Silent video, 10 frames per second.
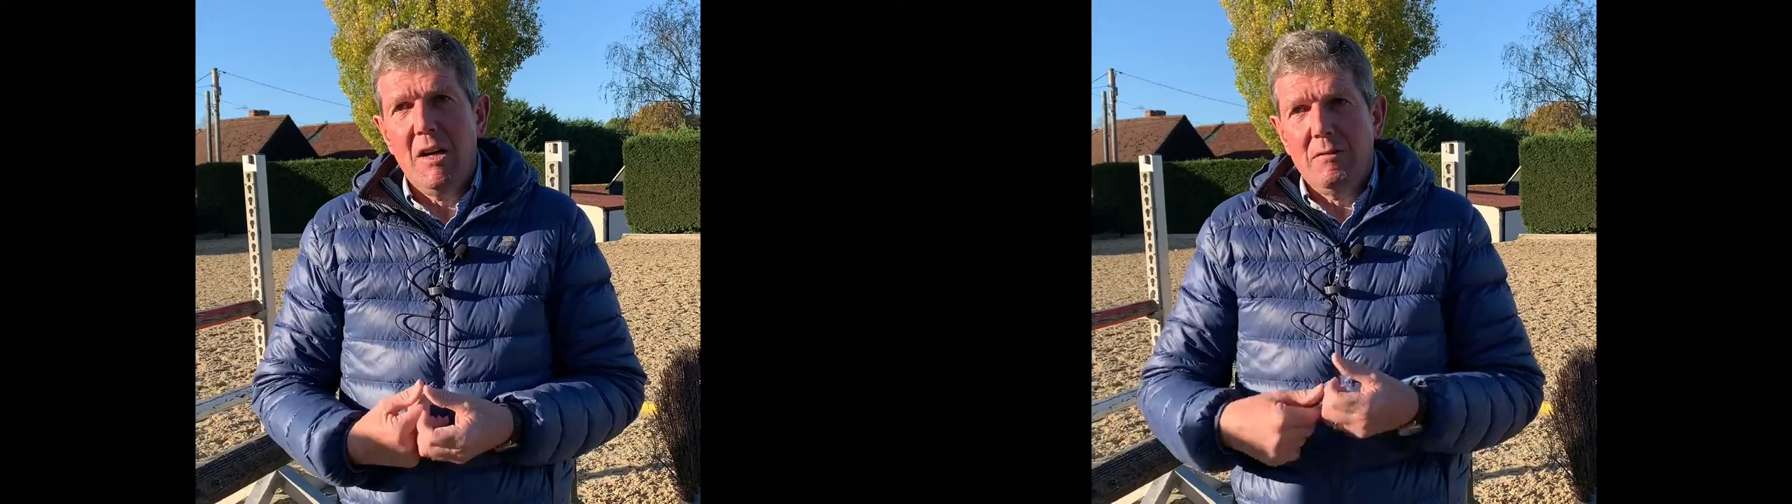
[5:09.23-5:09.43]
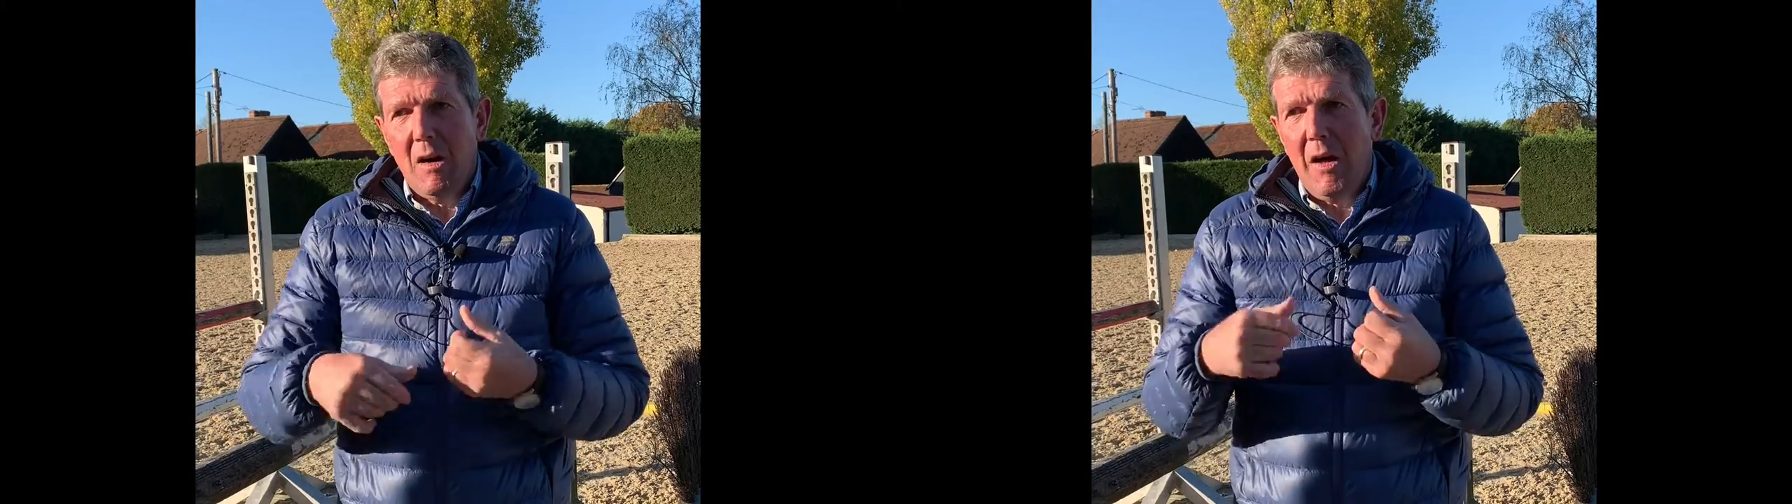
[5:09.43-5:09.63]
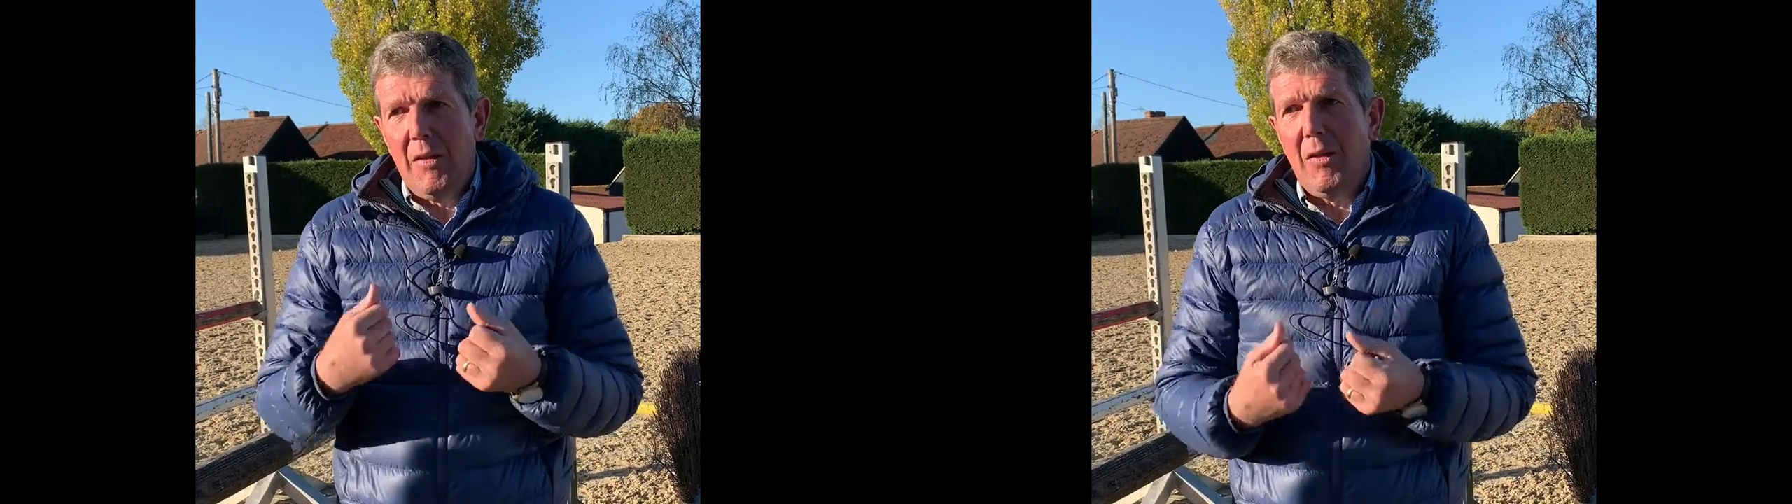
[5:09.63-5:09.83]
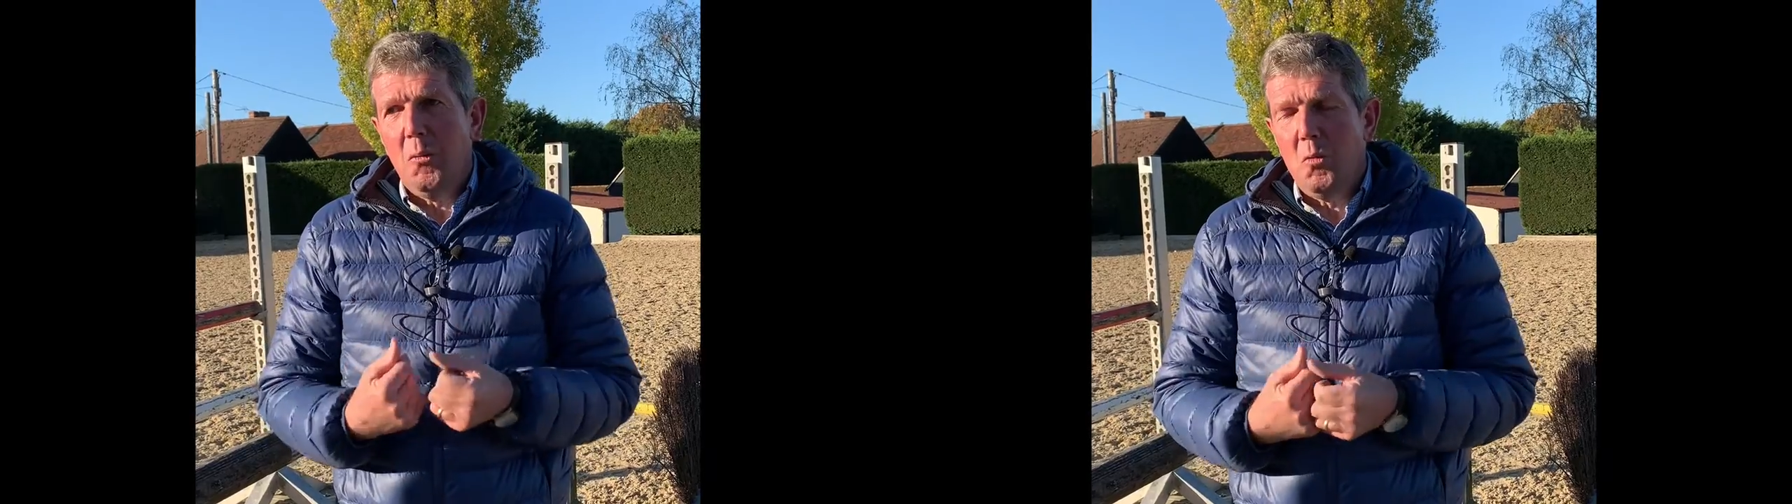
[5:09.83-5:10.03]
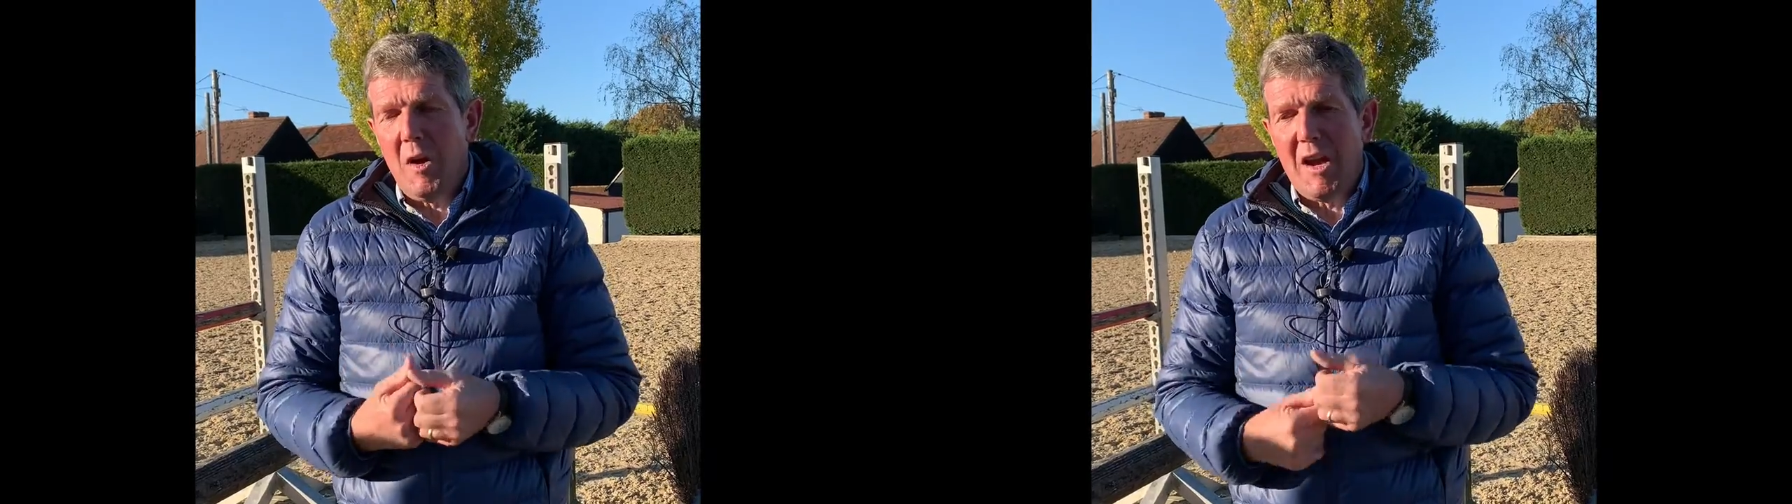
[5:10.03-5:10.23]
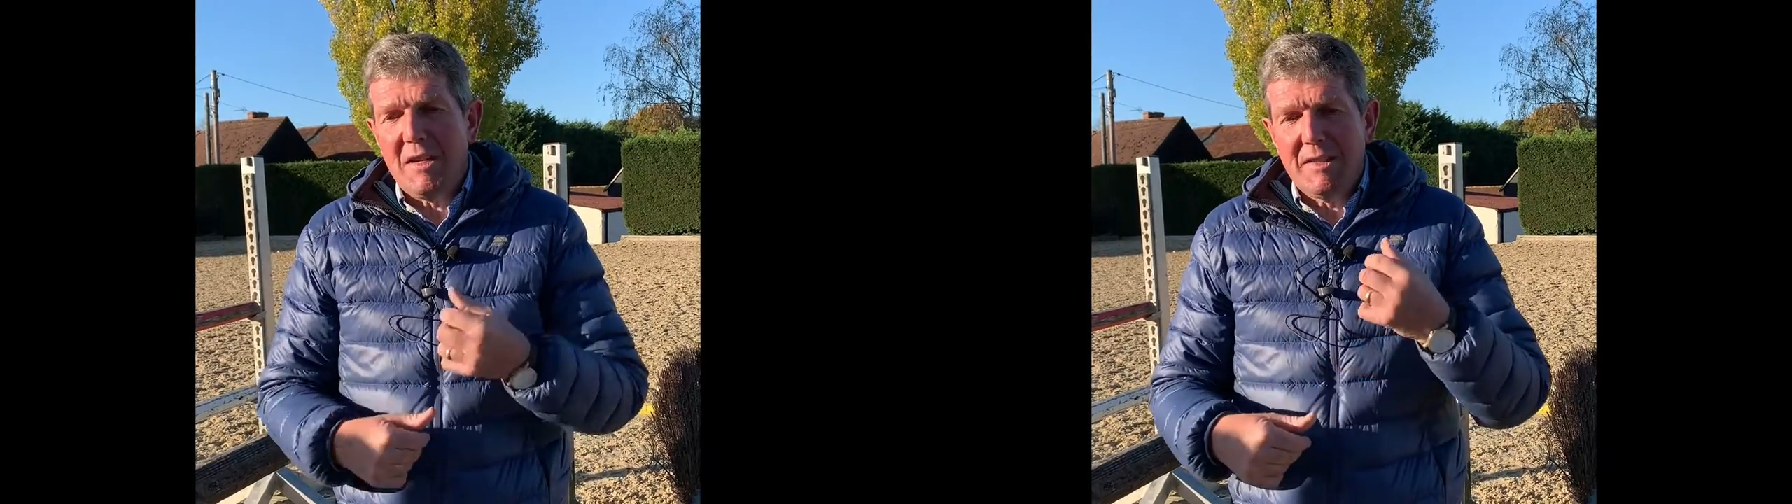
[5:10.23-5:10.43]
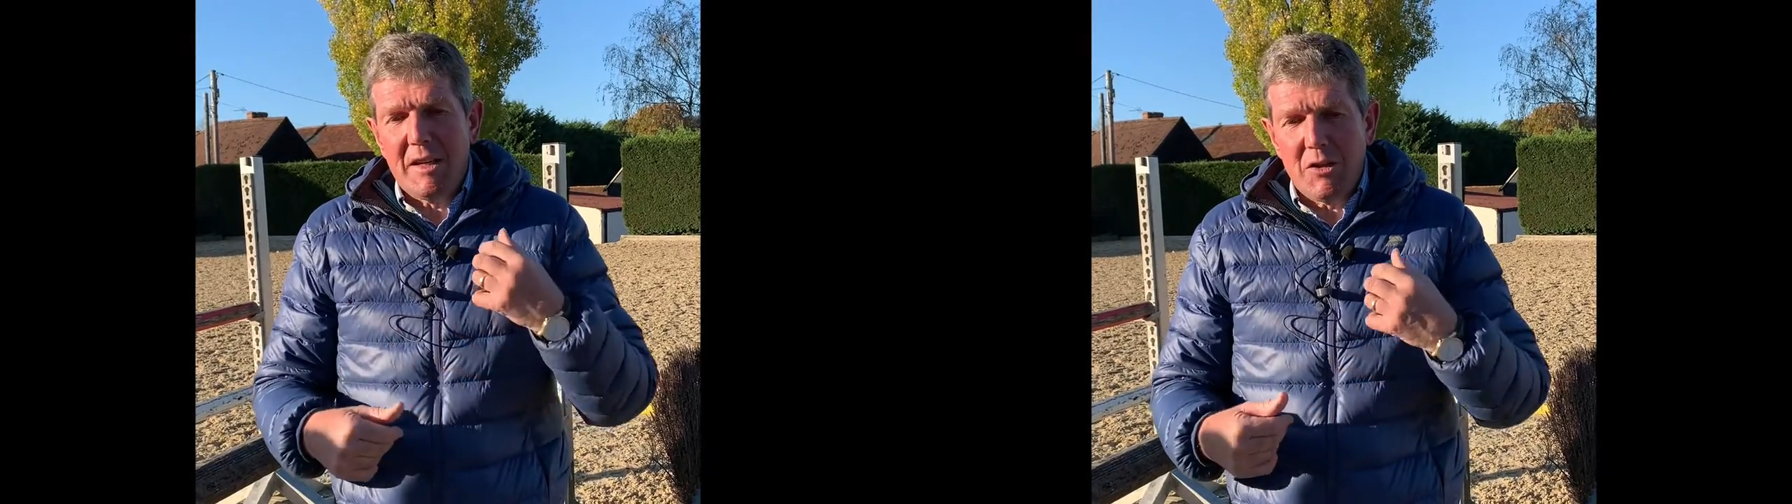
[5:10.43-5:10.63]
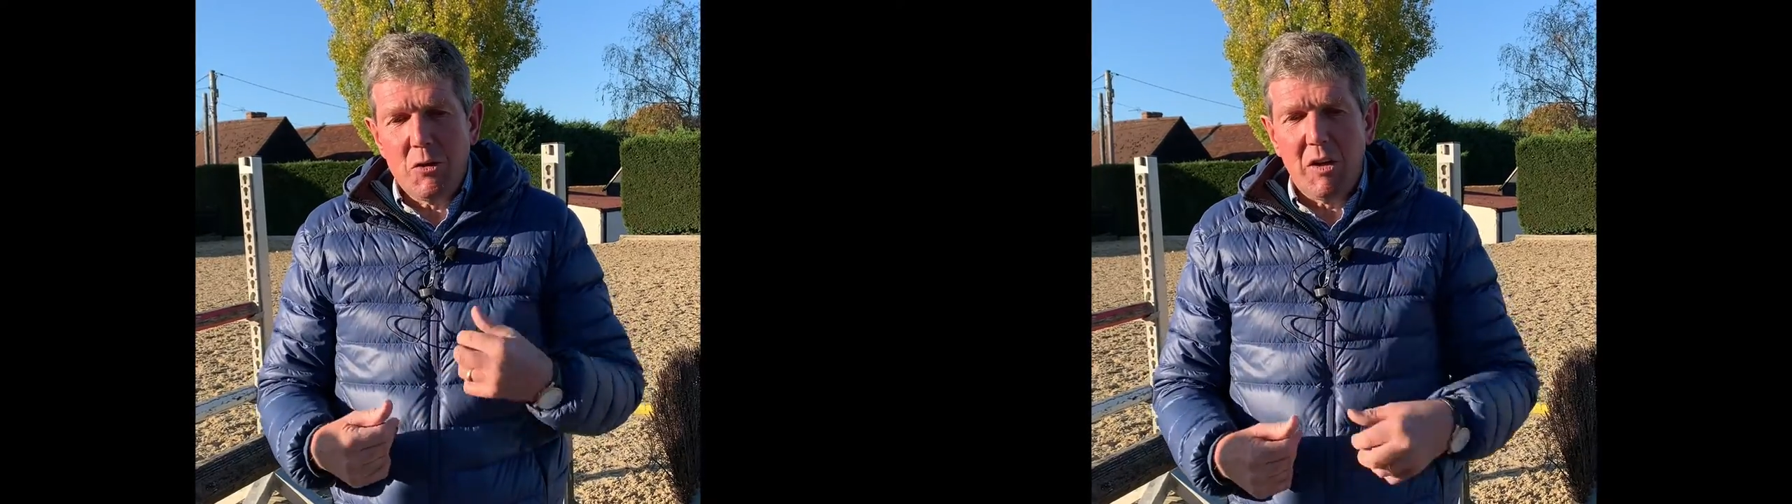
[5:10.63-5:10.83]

rather than ways that you